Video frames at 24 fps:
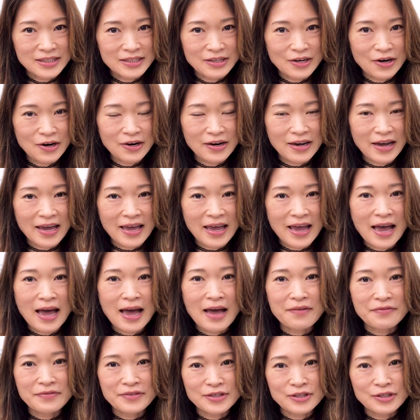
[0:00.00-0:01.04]
start I
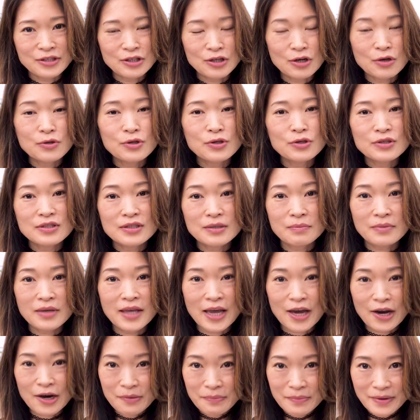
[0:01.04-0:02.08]
have to show you some
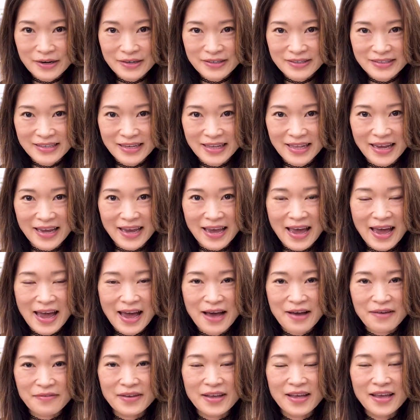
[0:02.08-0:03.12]
Care Bears that I
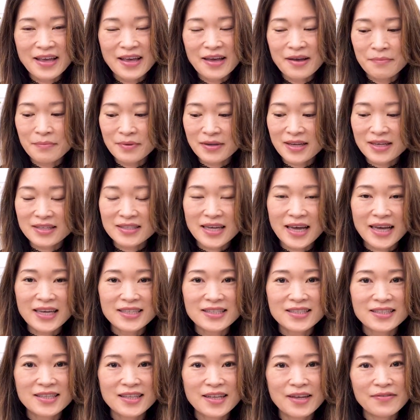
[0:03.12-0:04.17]
have because I
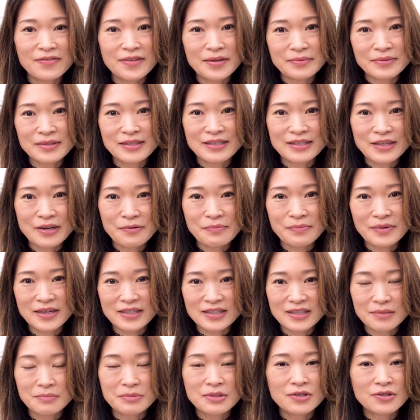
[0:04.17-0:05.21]
just love them so
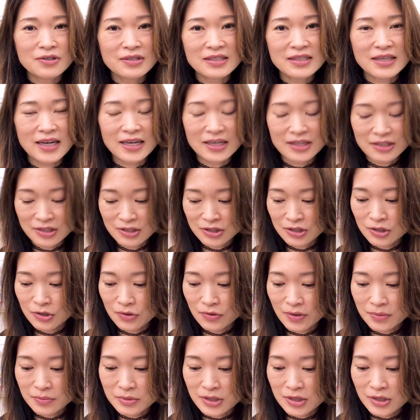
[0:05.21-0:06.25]
much. I'm so excited to
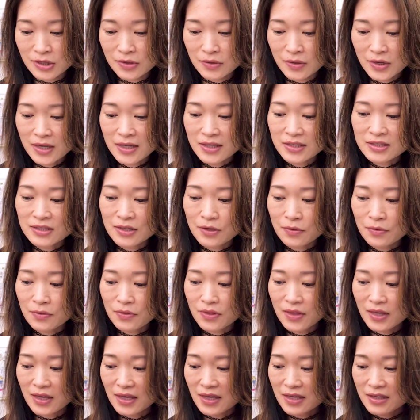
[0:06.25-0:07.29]
show them to you. So
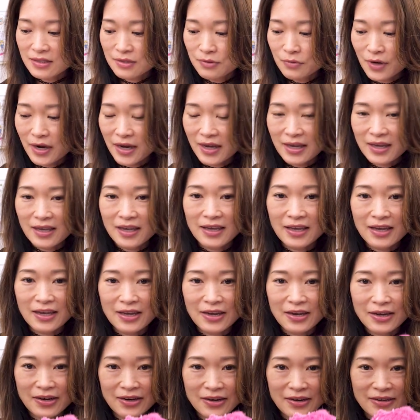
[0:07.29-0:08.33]
these right
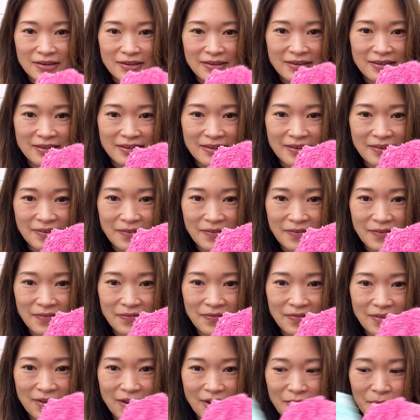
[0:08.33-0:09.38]
here
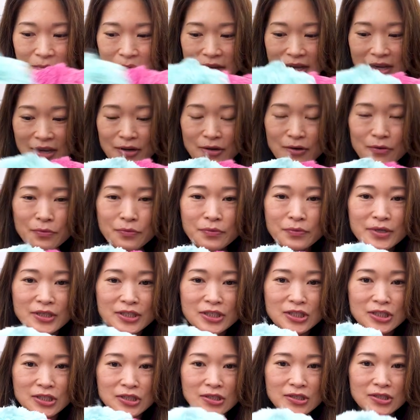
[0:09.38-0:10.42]
are my
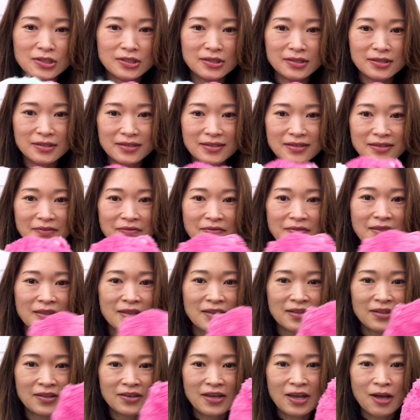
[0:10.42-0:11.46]
original.
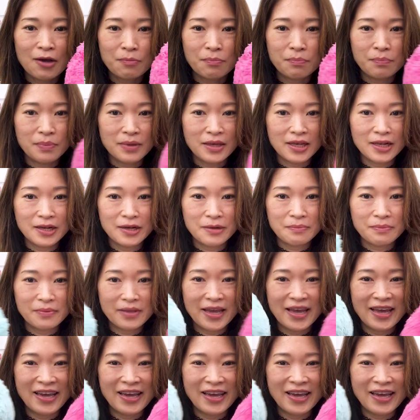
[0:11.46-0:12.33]
Look how beat up